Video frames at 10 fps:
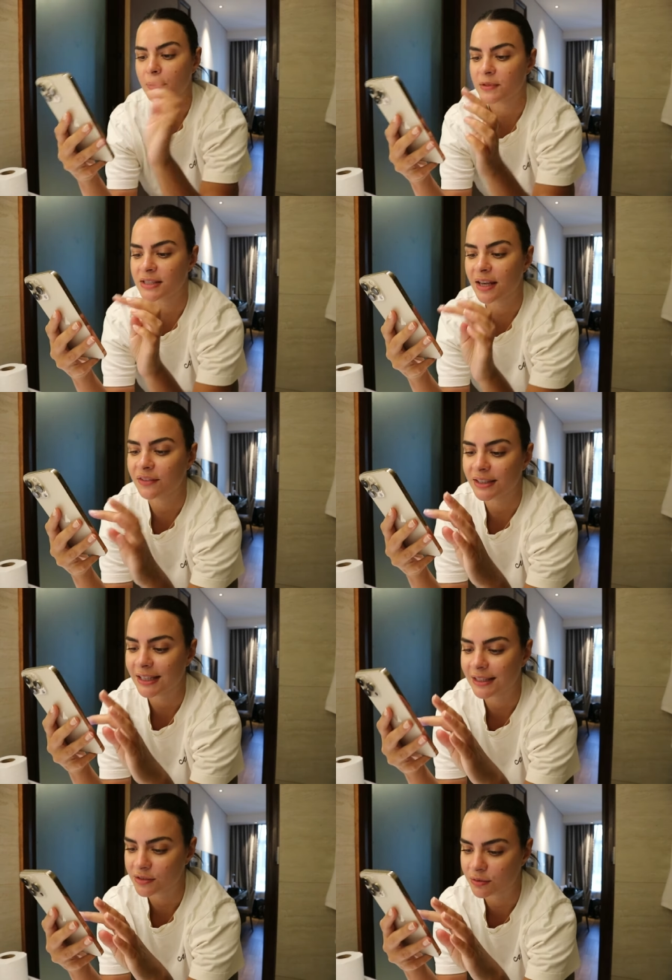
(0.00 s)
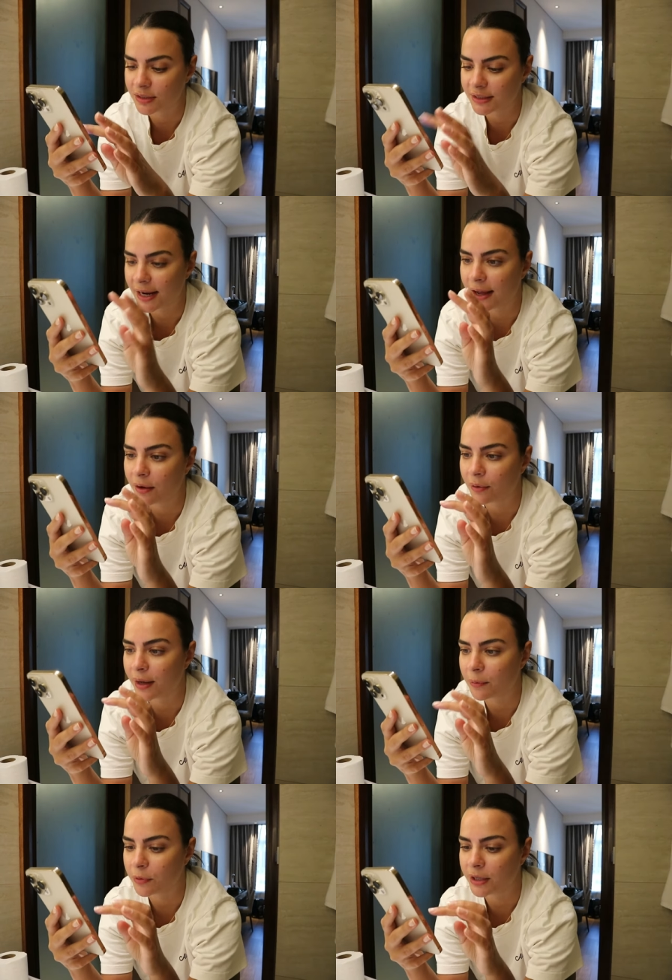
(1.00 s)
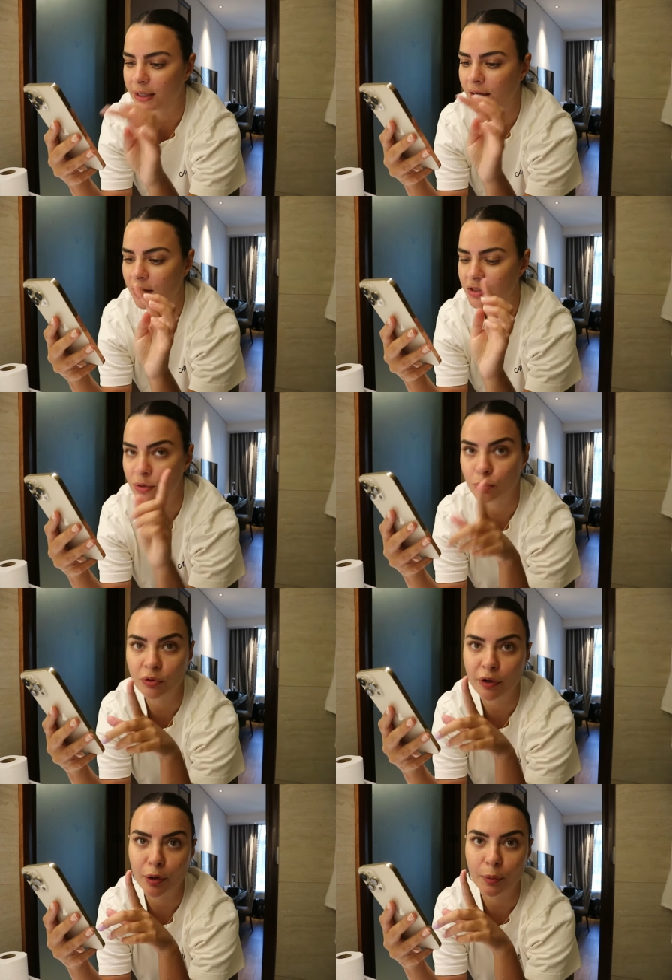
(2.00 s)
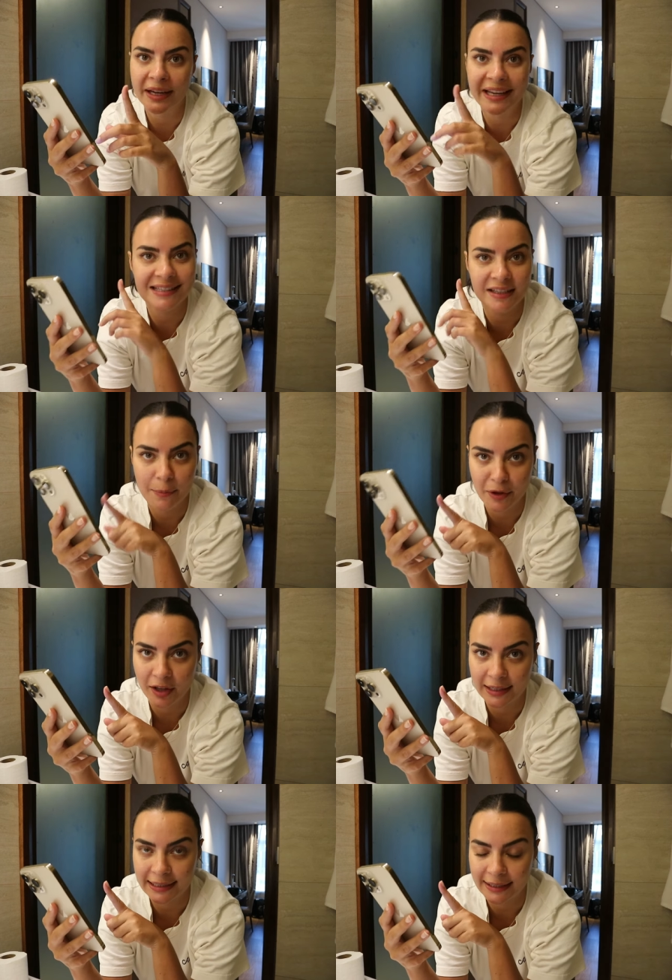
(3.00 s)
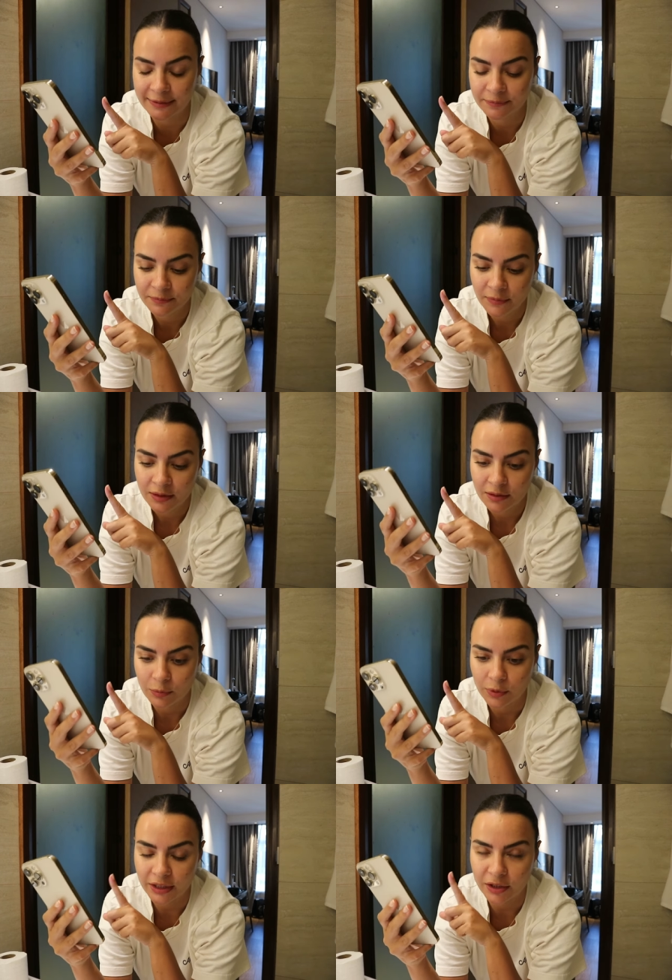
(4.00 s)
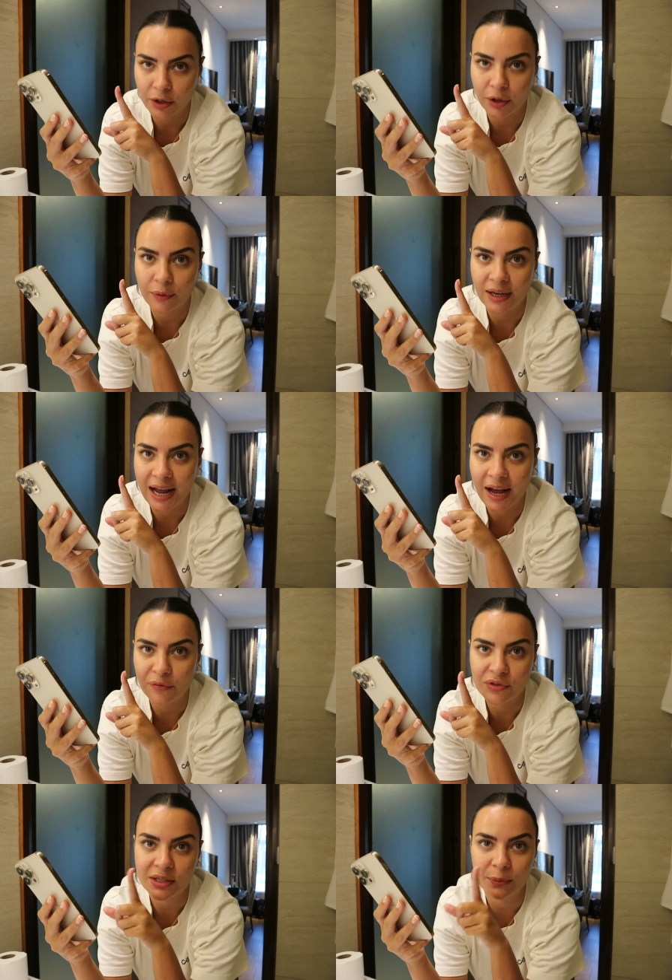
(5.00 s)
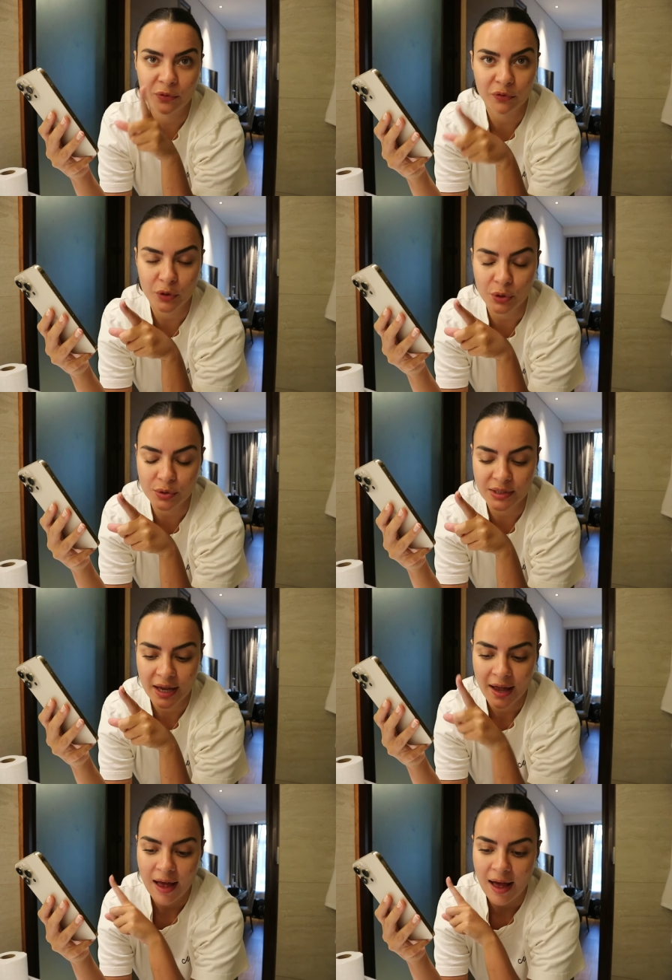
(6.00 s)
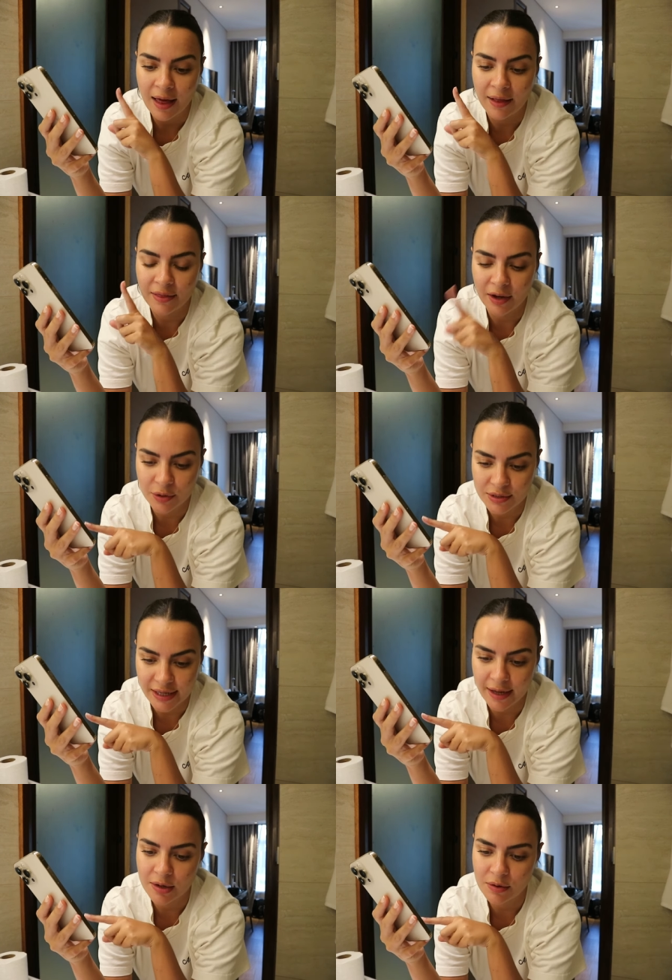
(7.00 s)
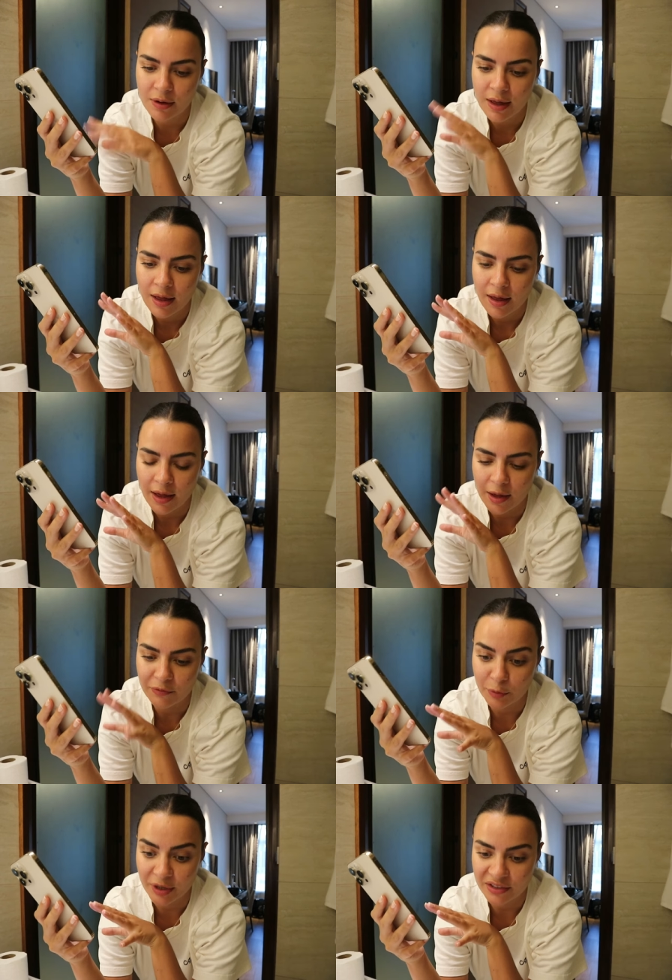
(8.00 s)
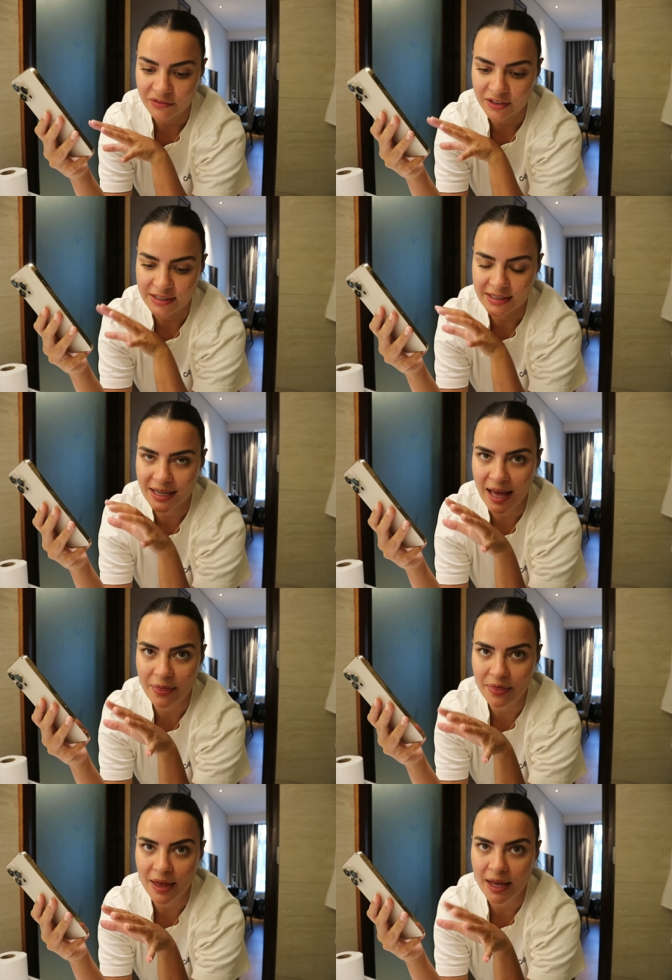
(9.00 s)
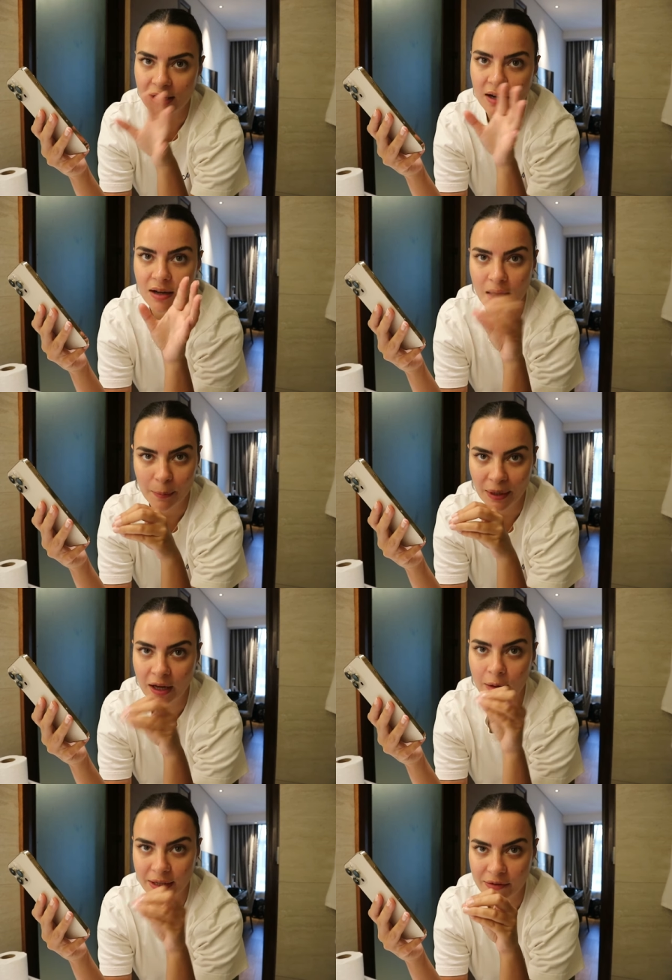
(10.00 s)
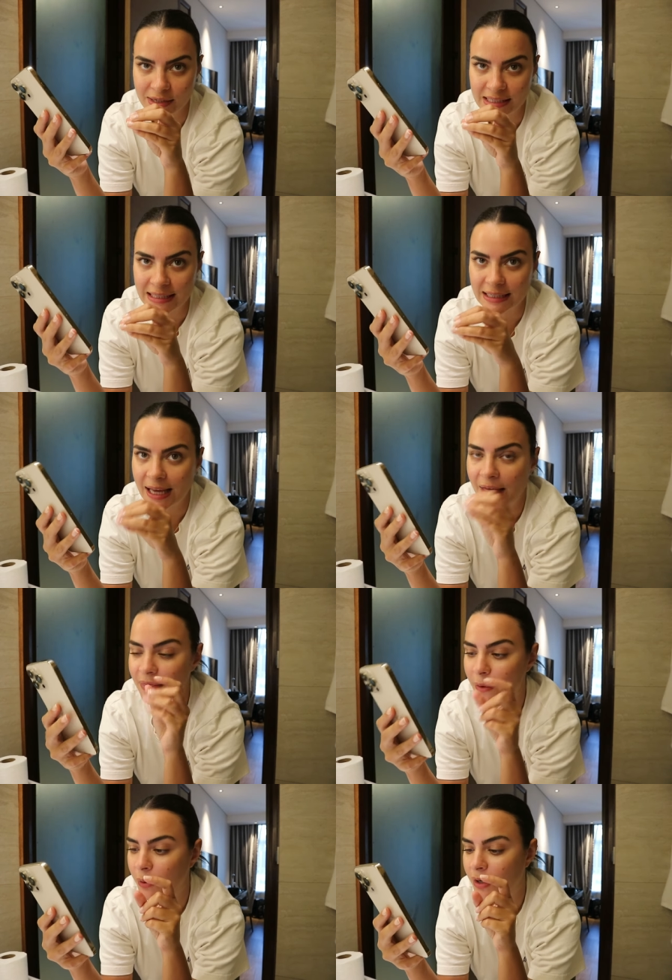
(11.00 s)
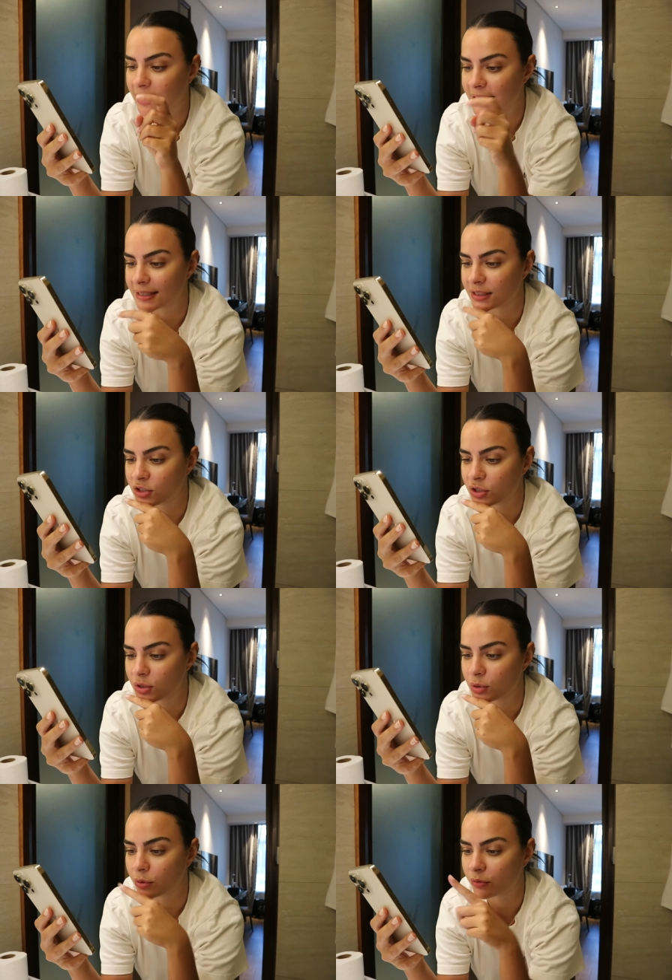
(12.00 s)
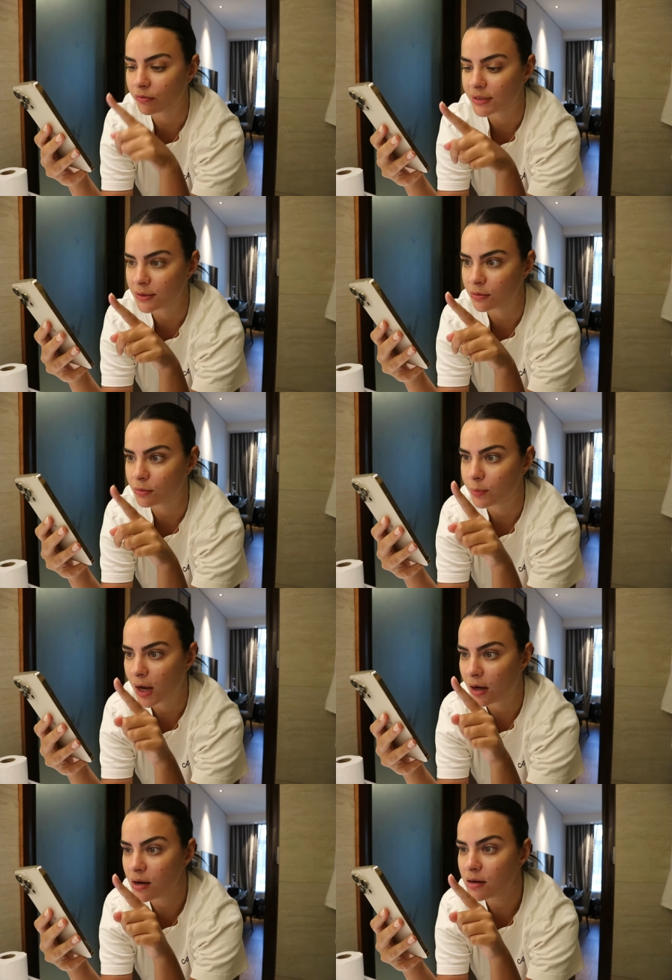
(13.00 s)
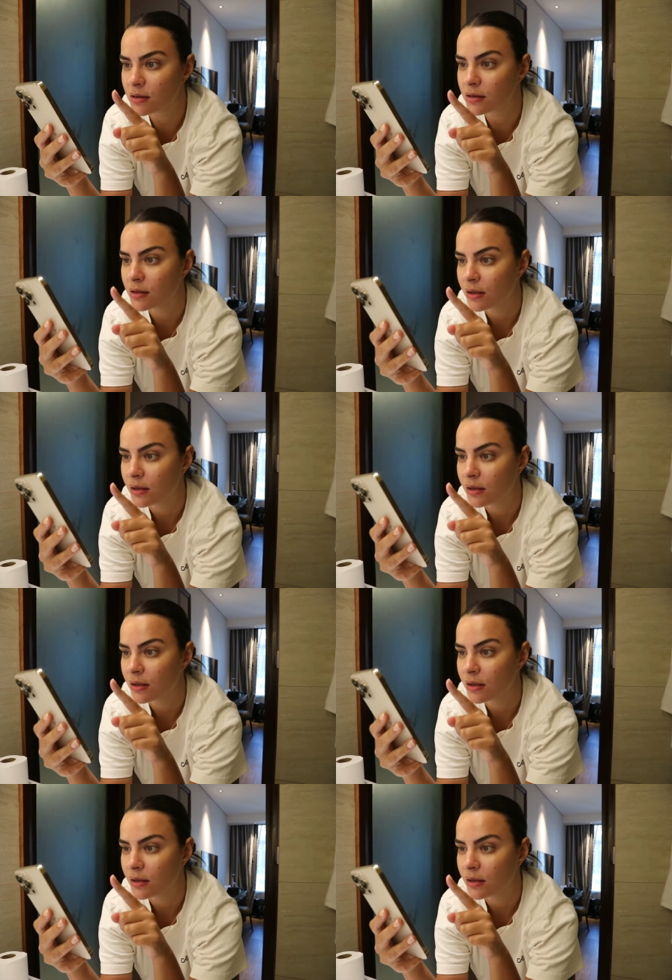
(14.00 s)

I'm just having a little look now and we, tomorrow we're getting up early we're gonna go and have some food at the hotel um, for breakfast and then come back up, get ready, and then we are heading to Rizal Park,